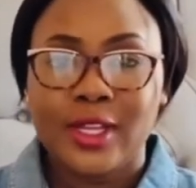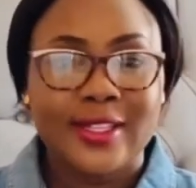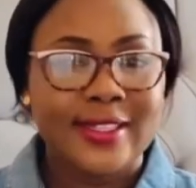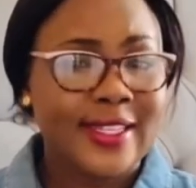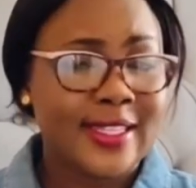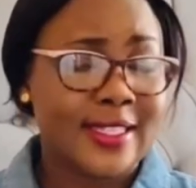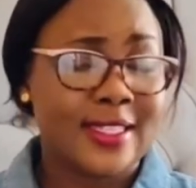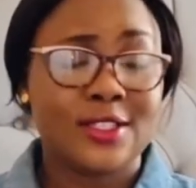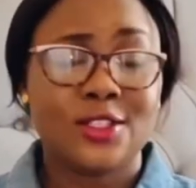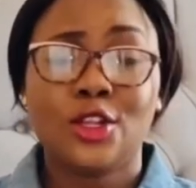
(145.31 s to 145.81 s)

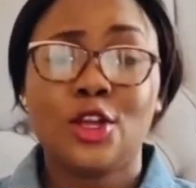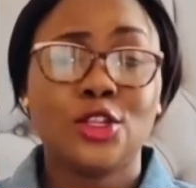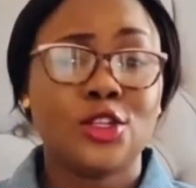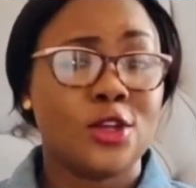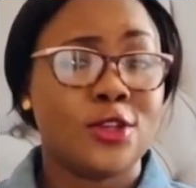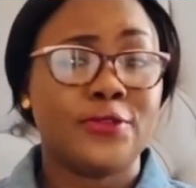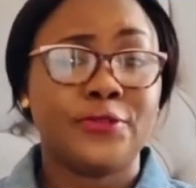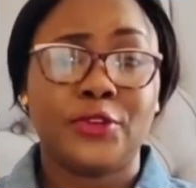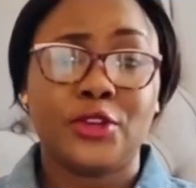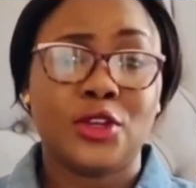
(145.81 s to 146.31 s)
This is not
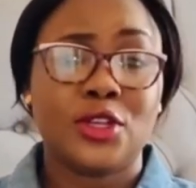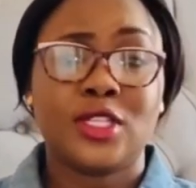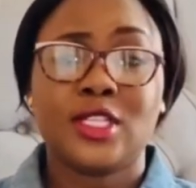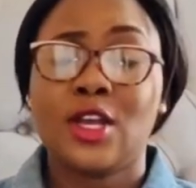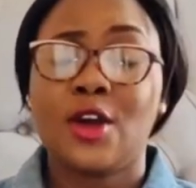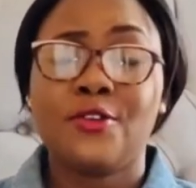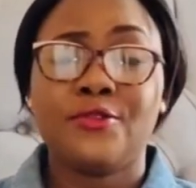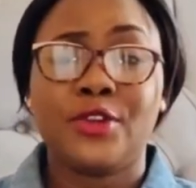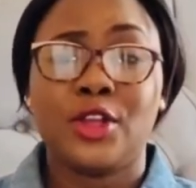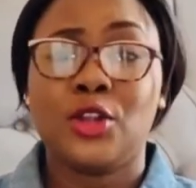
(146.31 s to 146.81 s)
just for
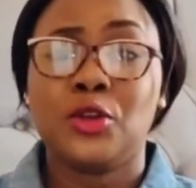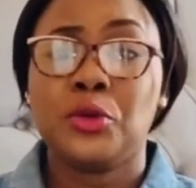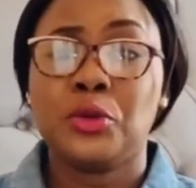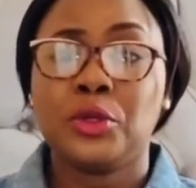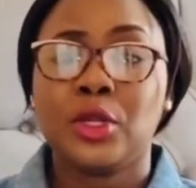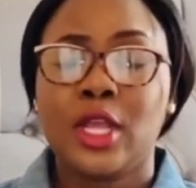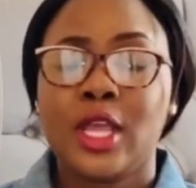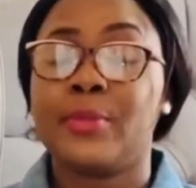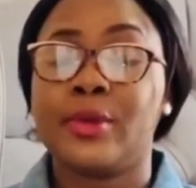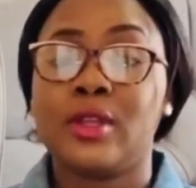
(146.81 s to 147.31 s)
yourself
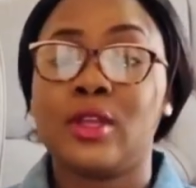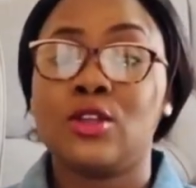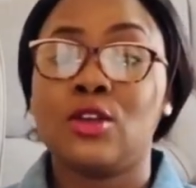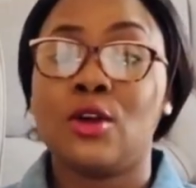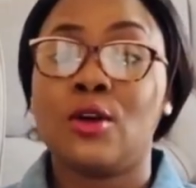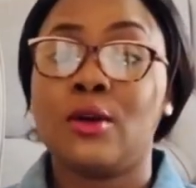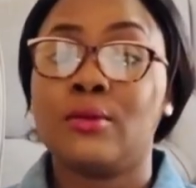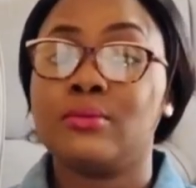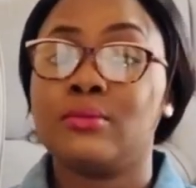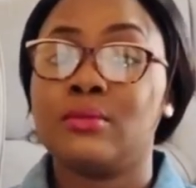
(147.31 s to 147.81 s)
alone.
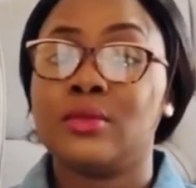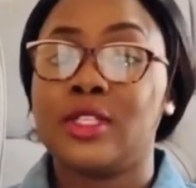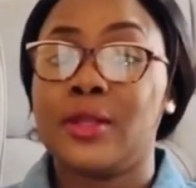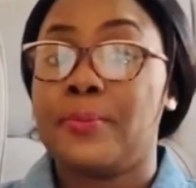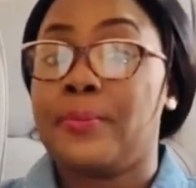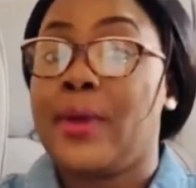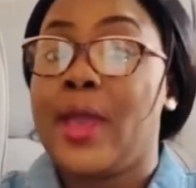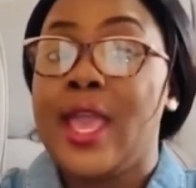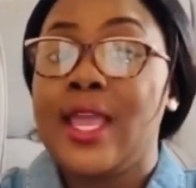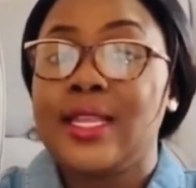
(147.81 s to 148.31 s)
Your
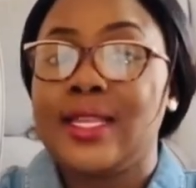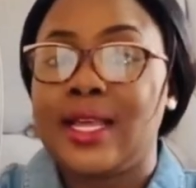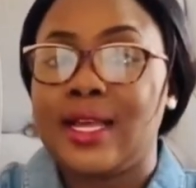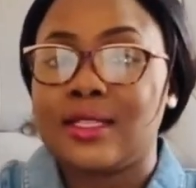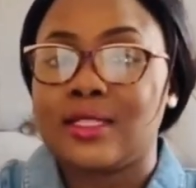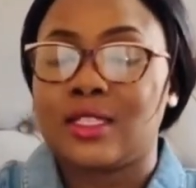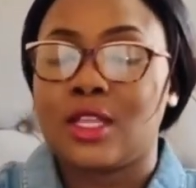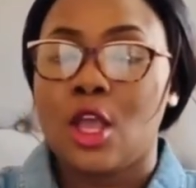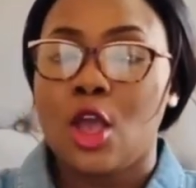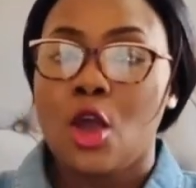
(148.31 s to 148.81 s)

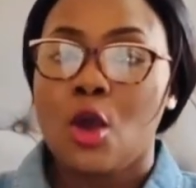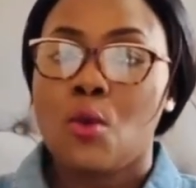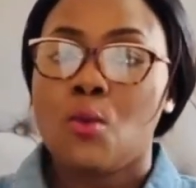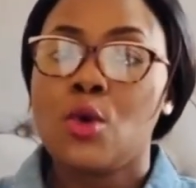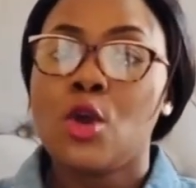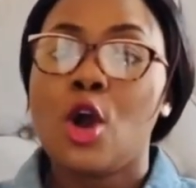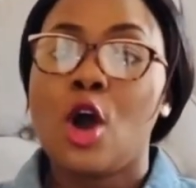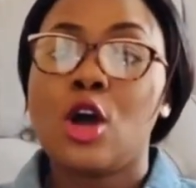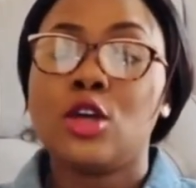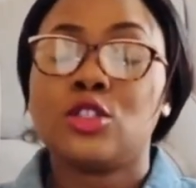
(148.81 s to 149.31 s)
dependents
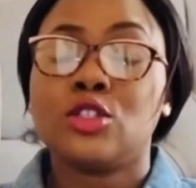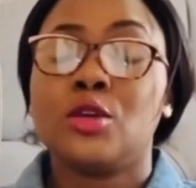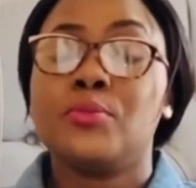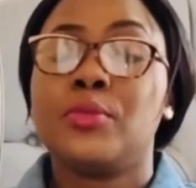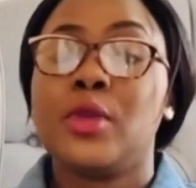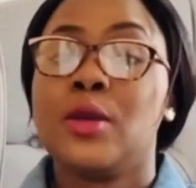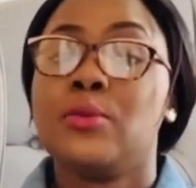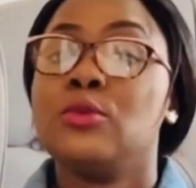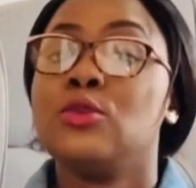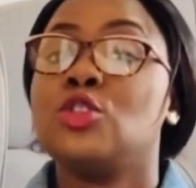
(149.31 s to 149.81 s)
will also
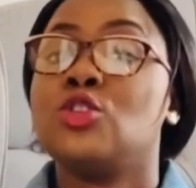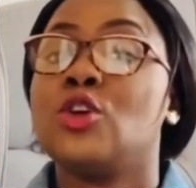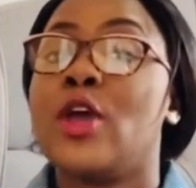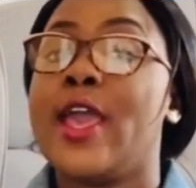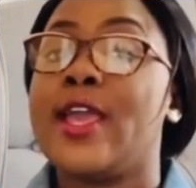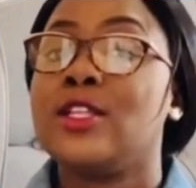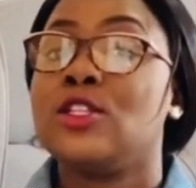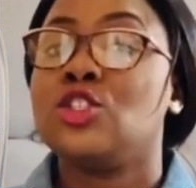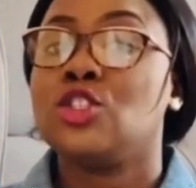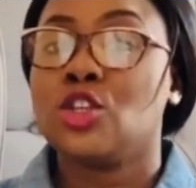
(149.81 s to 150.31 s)
be able to
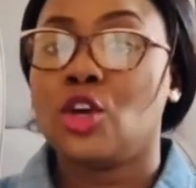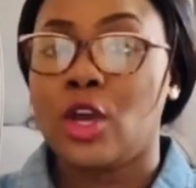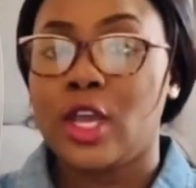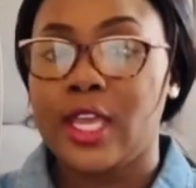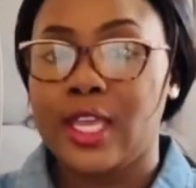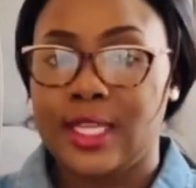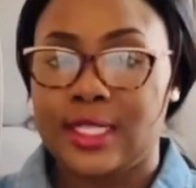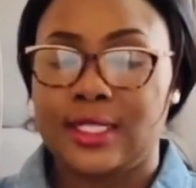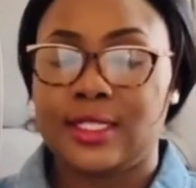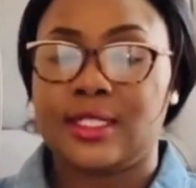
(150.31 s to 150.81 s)
enjoy
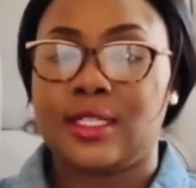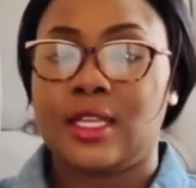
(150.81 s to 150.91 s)
it.